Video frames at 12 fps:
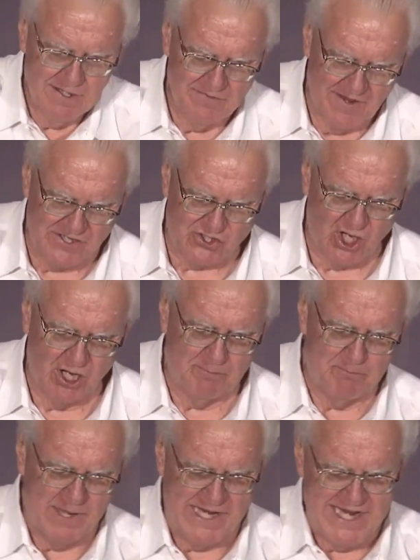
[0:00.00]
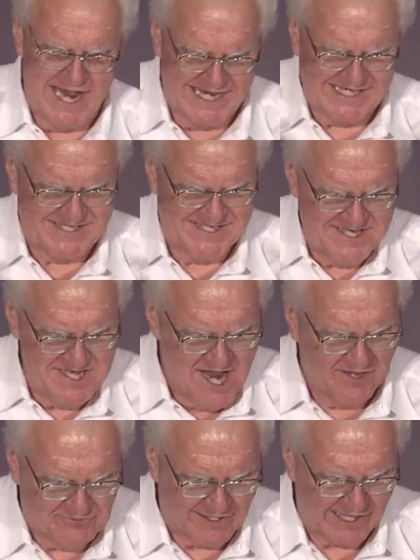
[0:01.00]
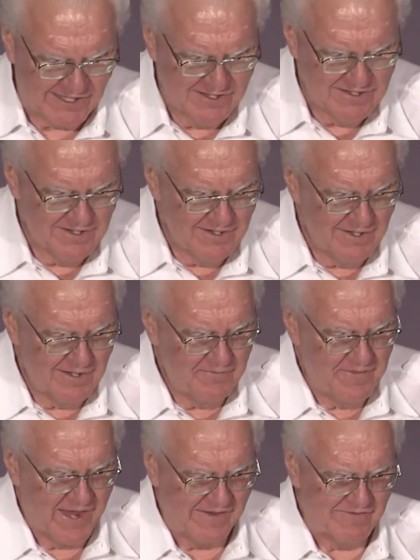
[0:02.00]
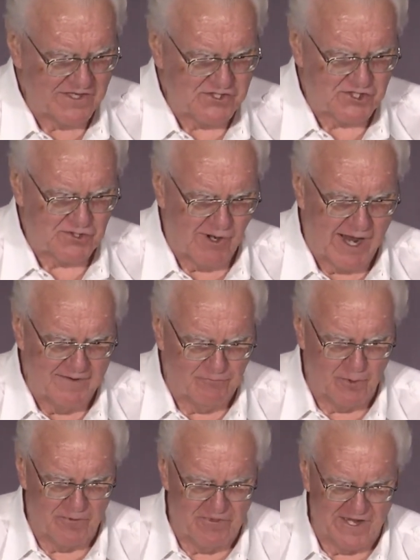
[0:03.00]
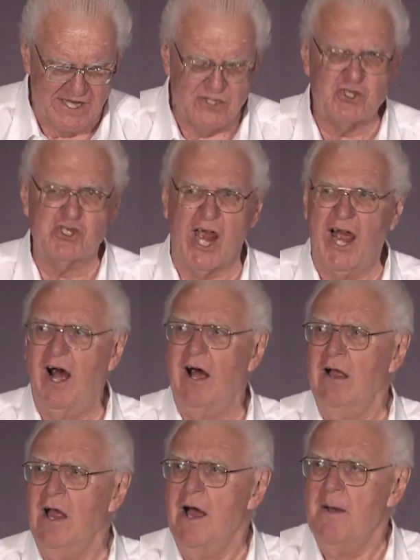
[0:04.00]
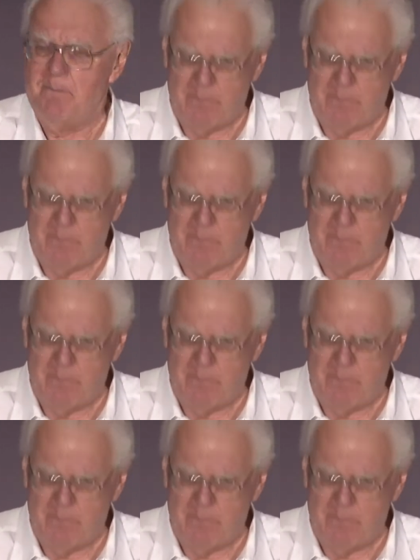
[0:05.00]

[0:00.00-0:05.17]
they shall be as nothing. They that strive with thee shall